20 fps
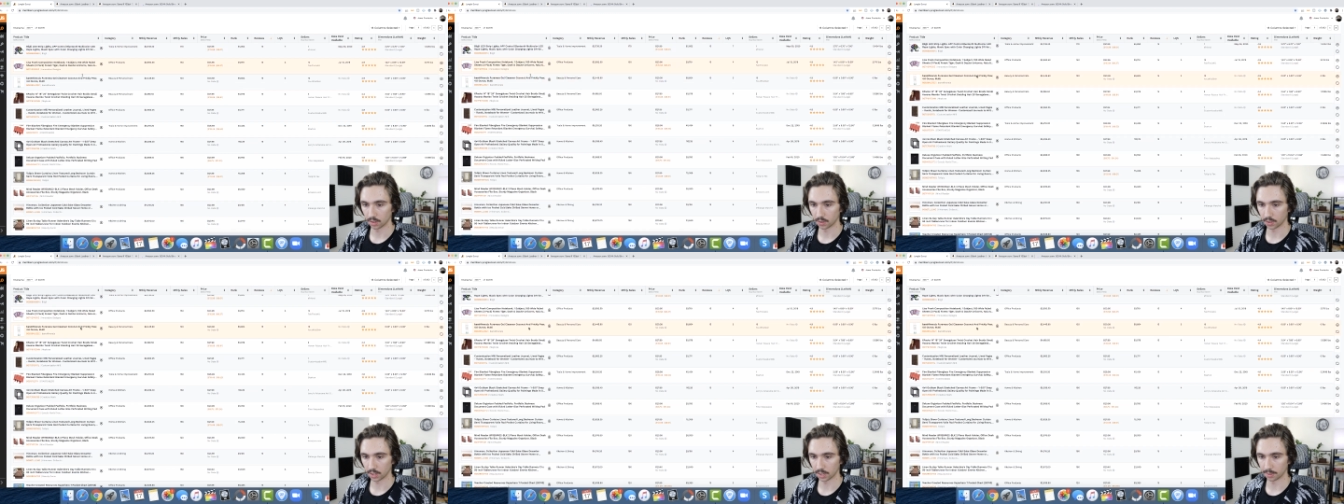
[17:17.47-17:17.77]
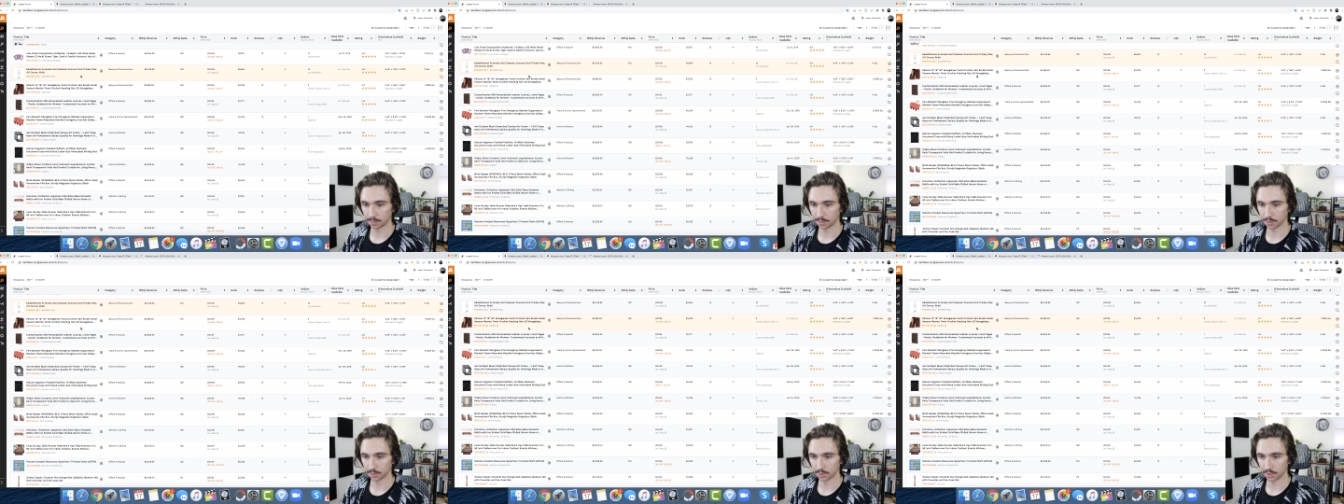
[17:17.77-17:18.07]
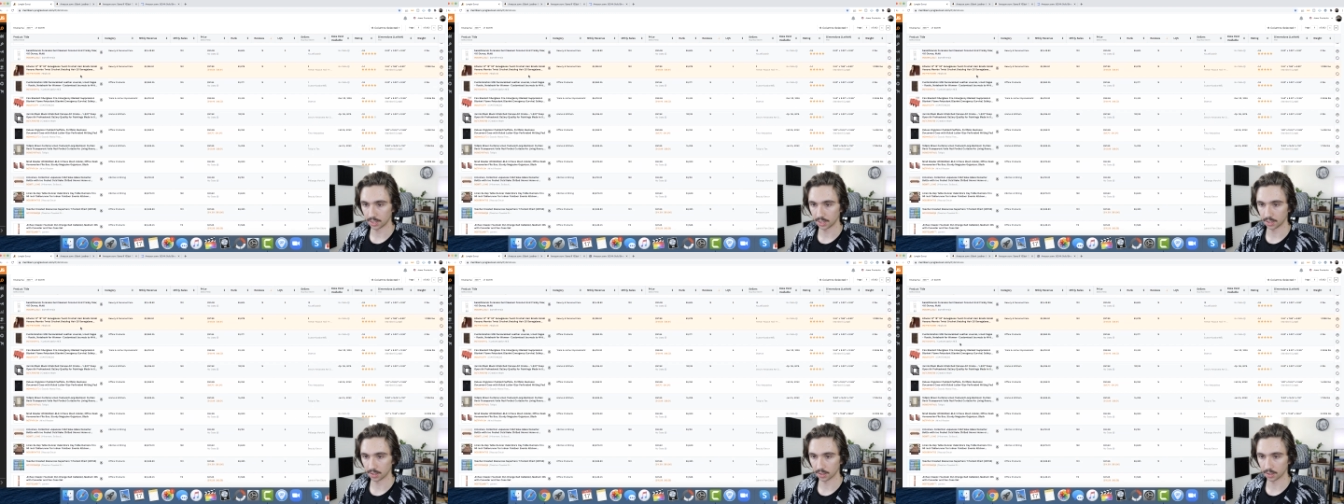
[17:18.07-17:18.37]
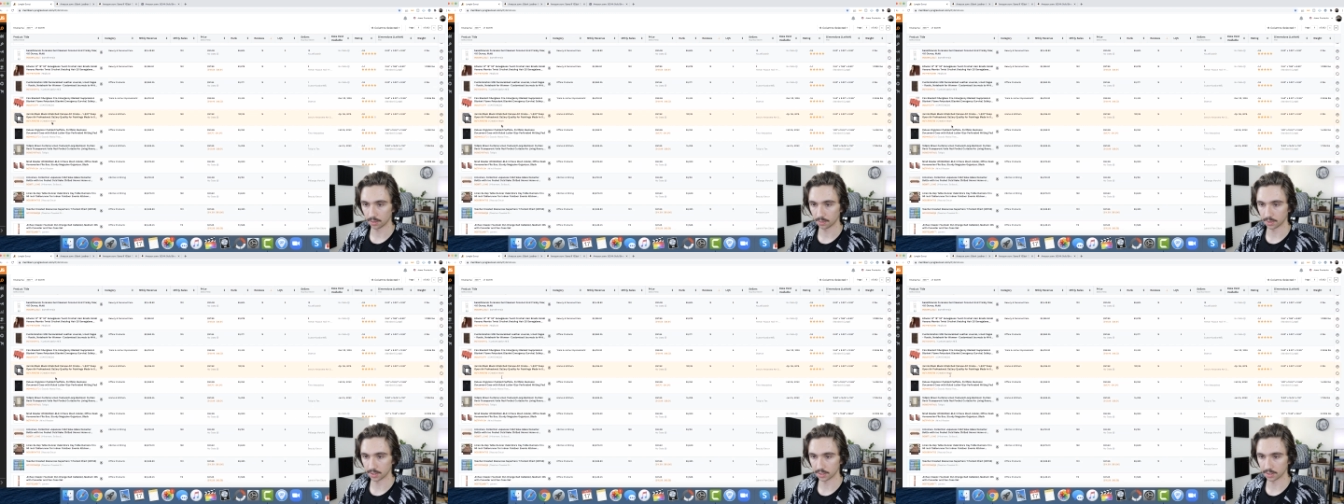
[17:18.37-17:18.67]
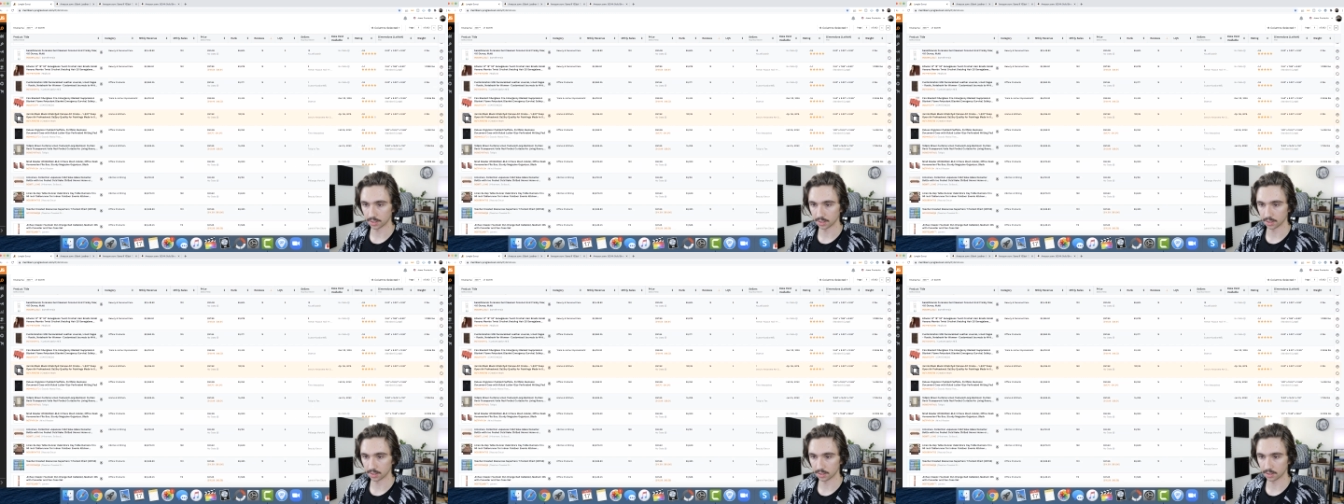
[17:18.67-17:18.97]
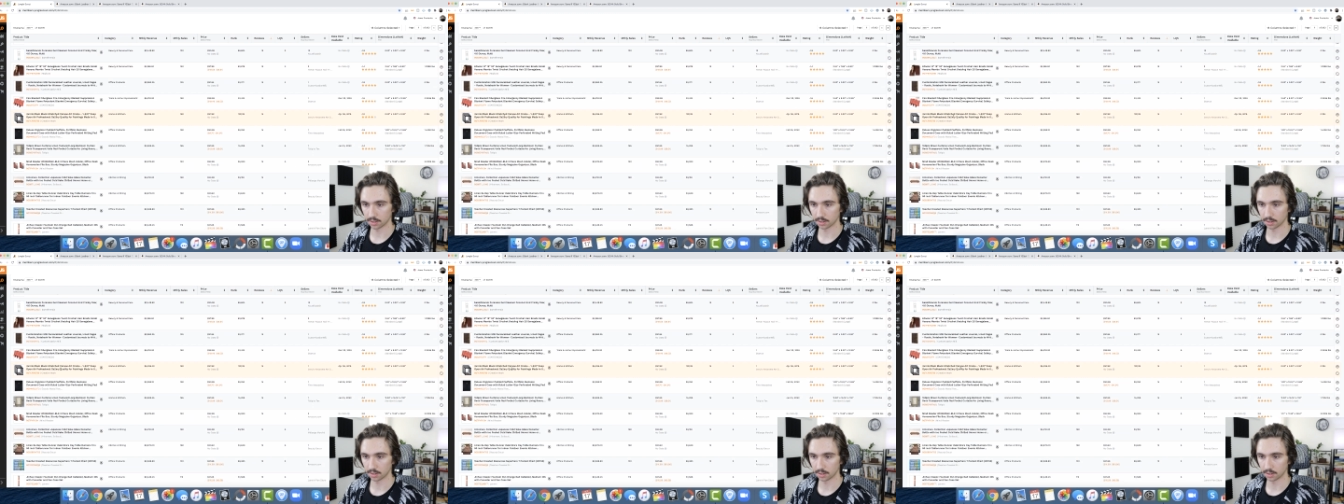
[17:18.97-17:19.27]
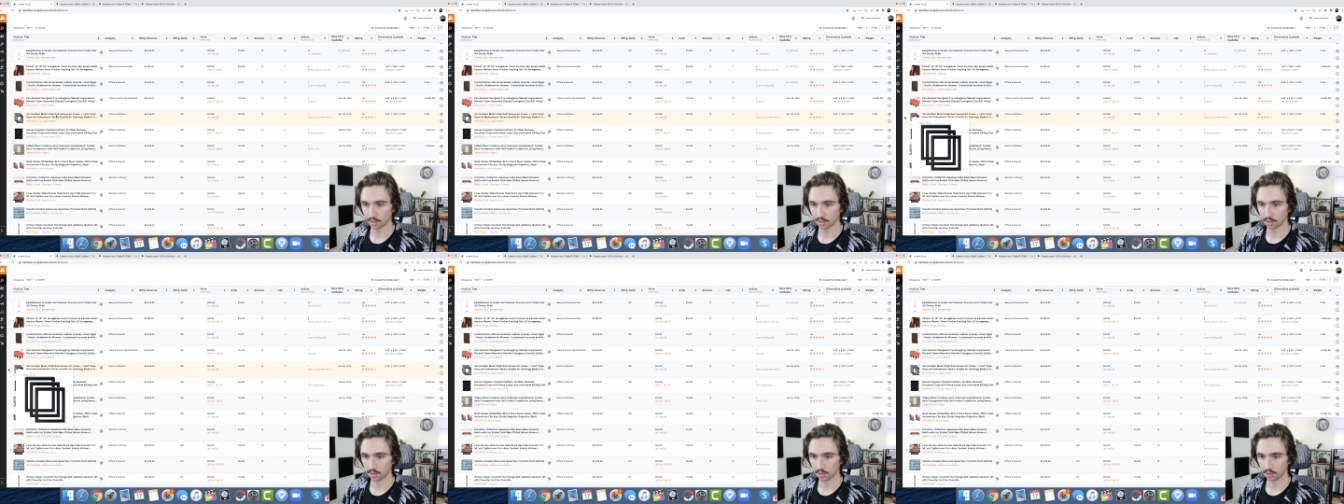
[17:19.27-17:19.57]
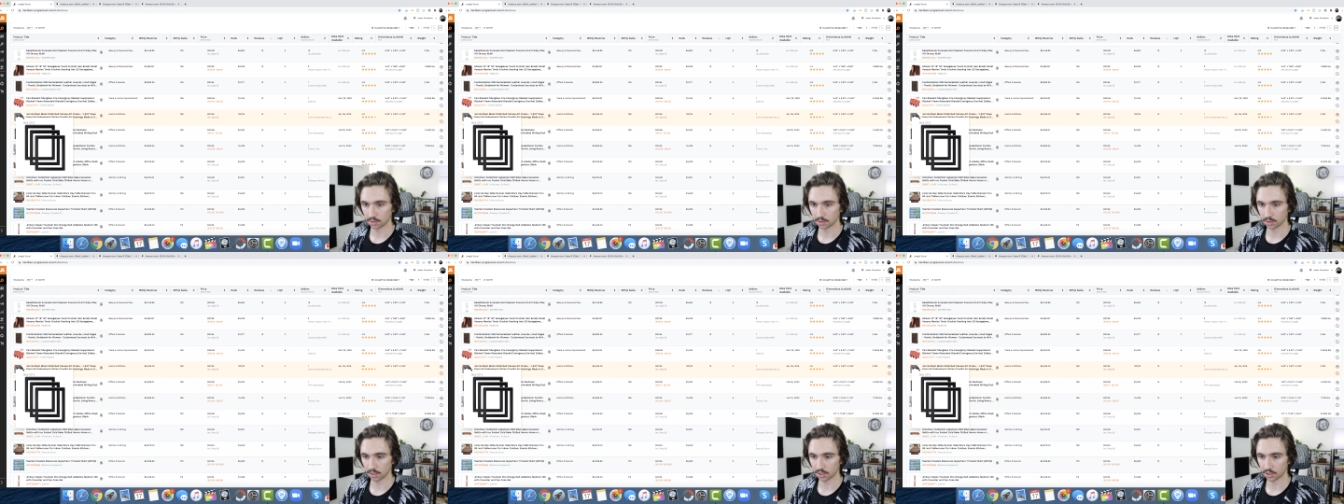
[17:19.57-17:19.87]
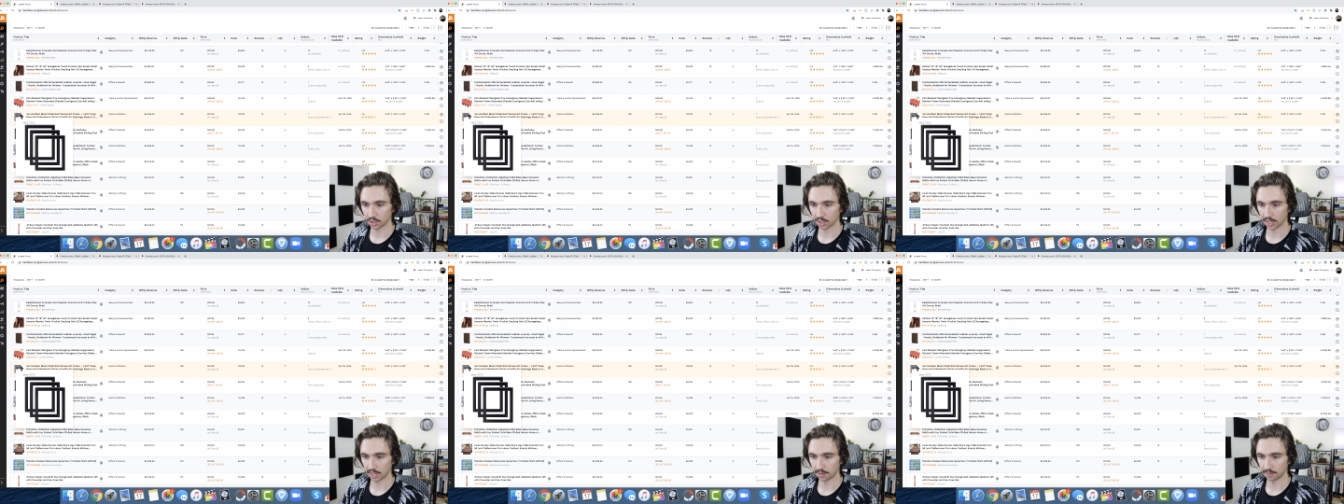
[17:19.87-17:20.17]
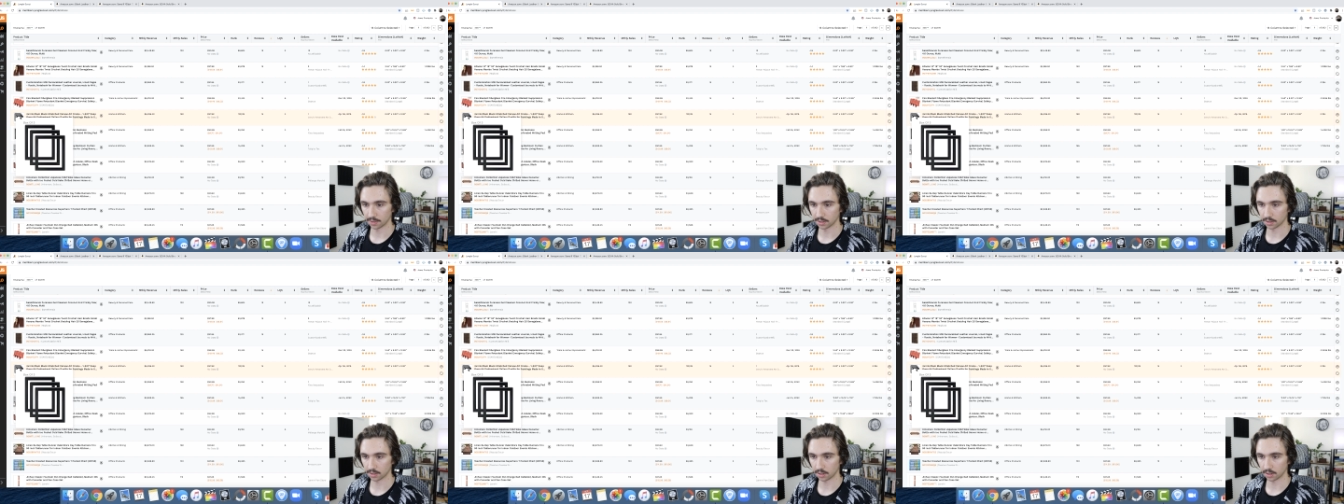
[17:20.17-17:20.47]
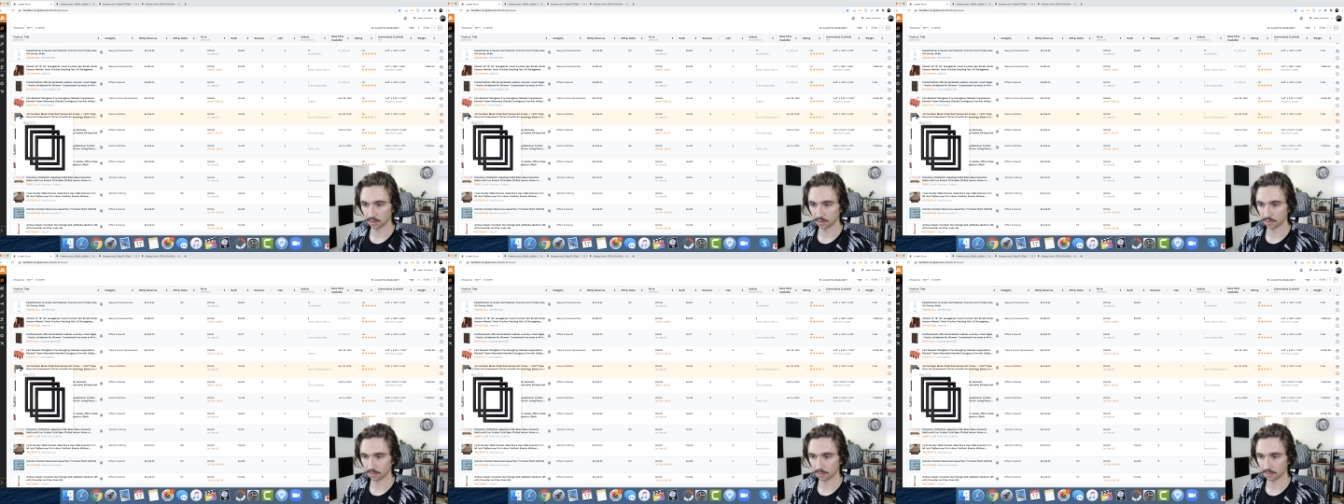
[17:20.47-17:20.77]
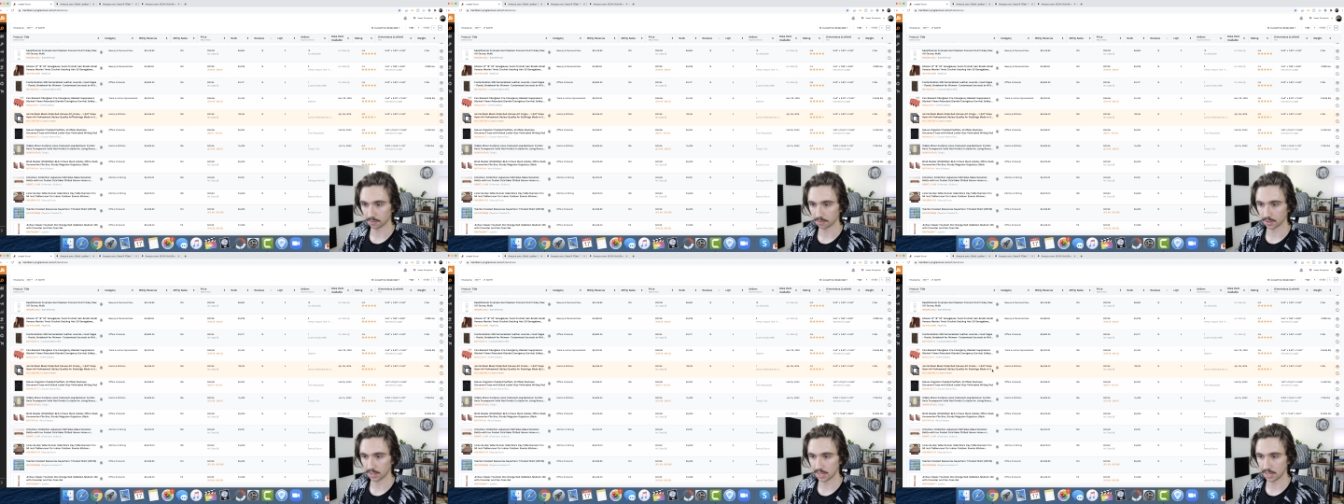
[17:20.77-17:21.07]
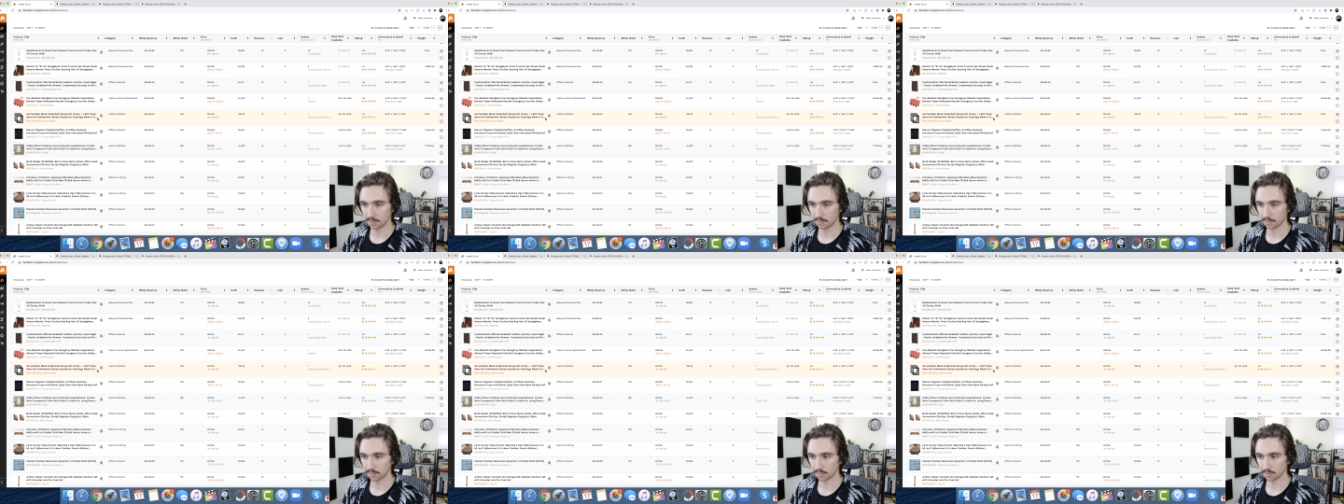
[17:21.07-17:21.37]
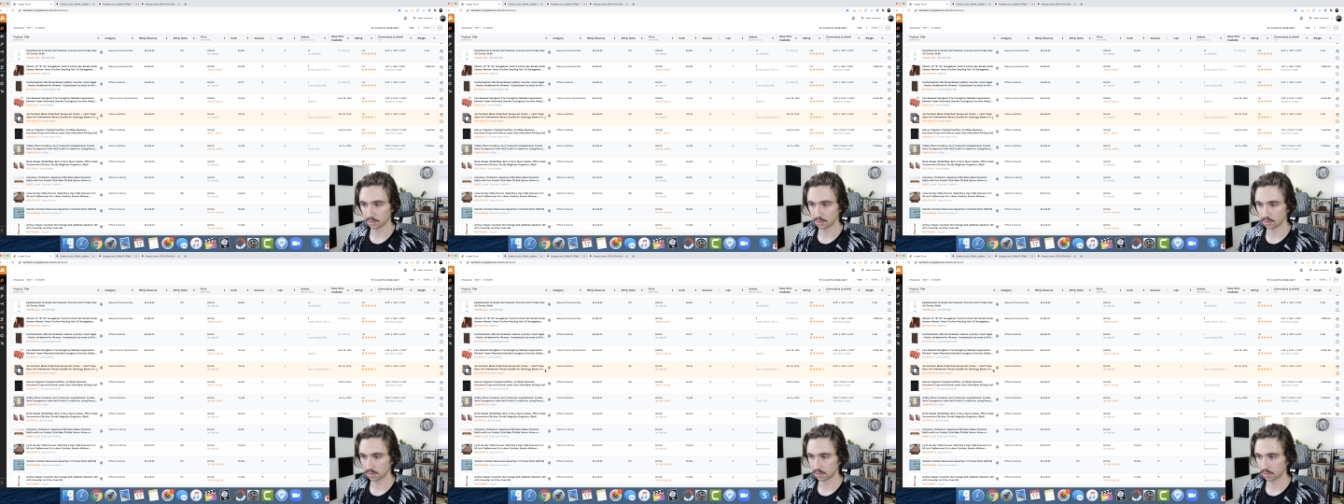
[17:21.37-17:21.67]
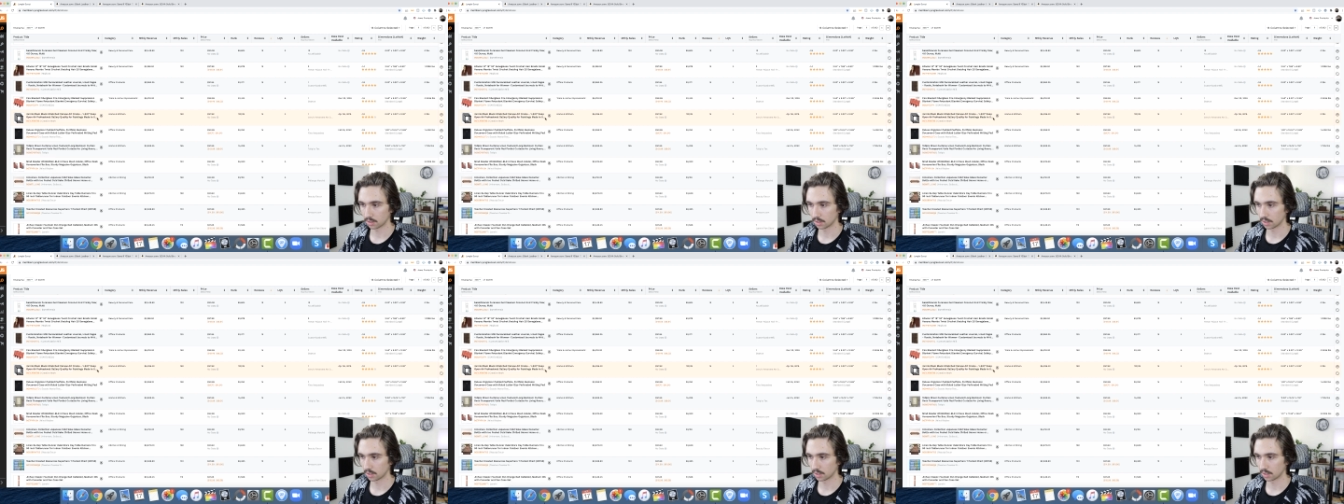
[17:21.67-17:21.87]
Come through here, what is this? Stretch canvas art frames,